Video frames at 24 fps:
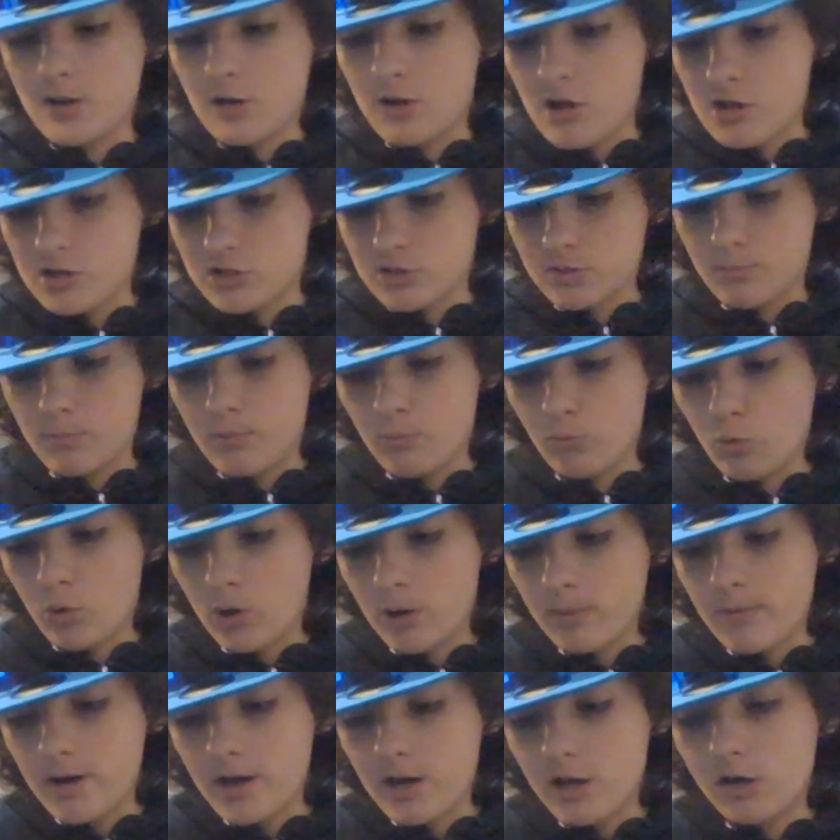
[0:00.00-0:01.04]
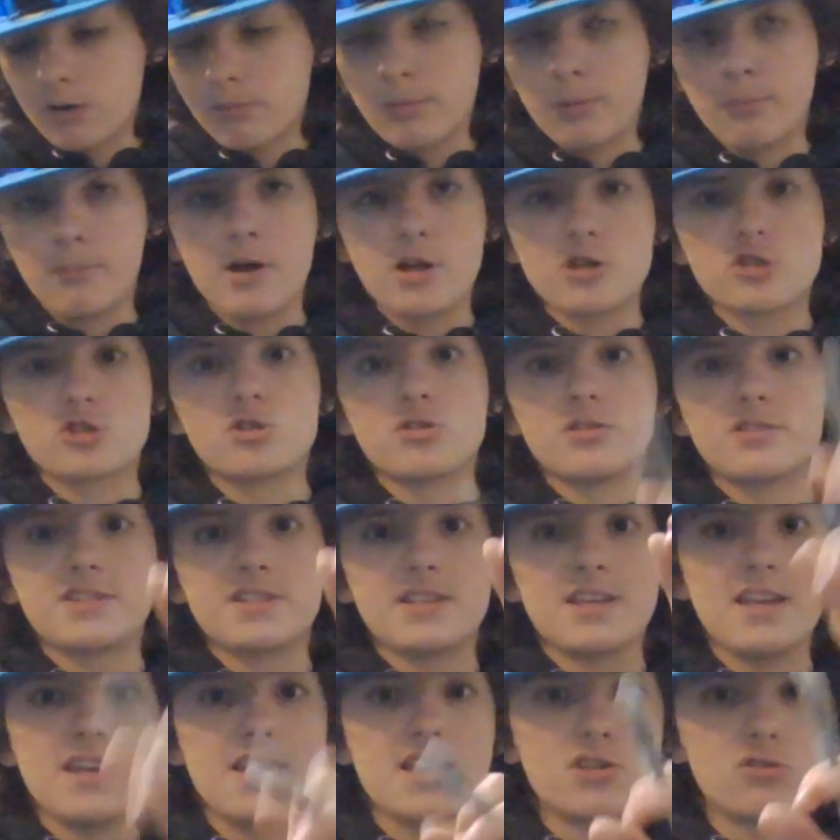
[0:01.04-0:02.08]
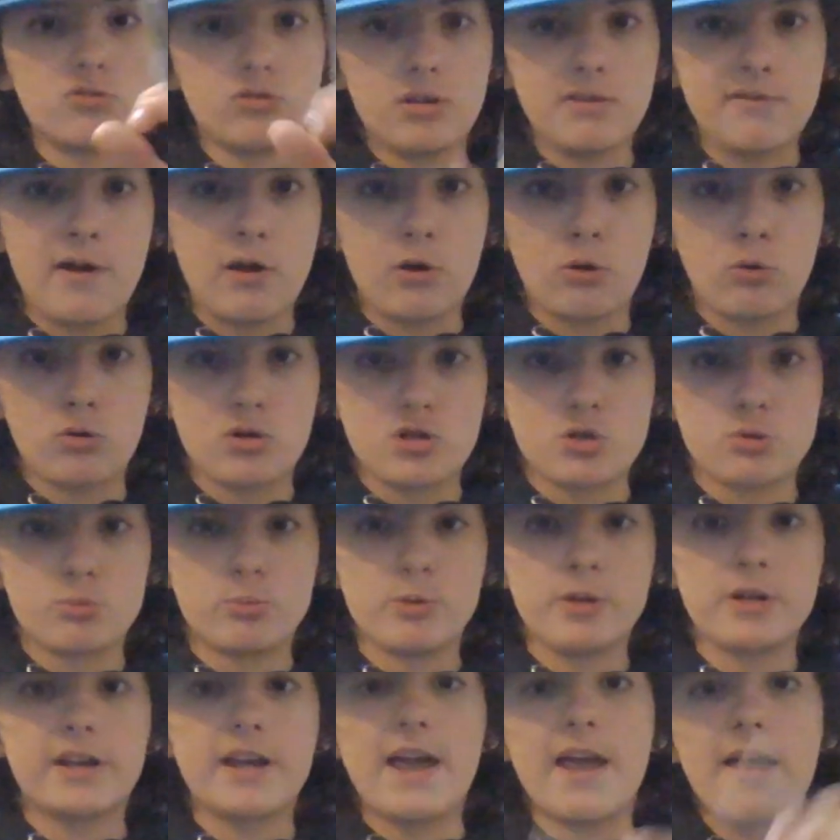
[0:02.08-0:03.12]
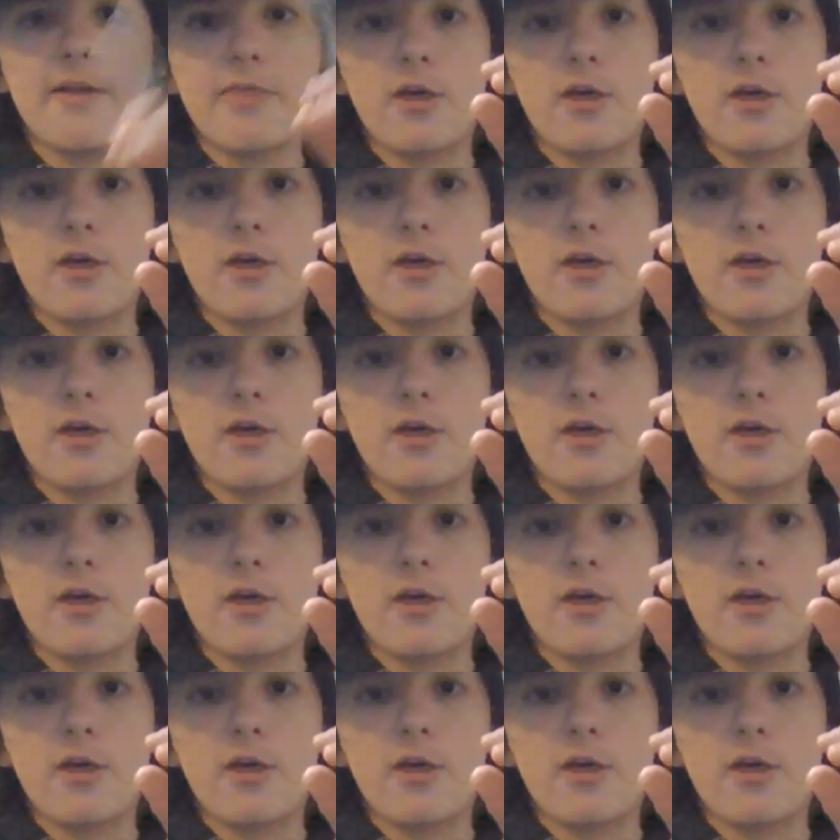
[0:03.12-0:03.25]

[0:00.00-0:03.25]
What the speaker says: And also, one of my honorable mentions is Levi Orange-Enrique.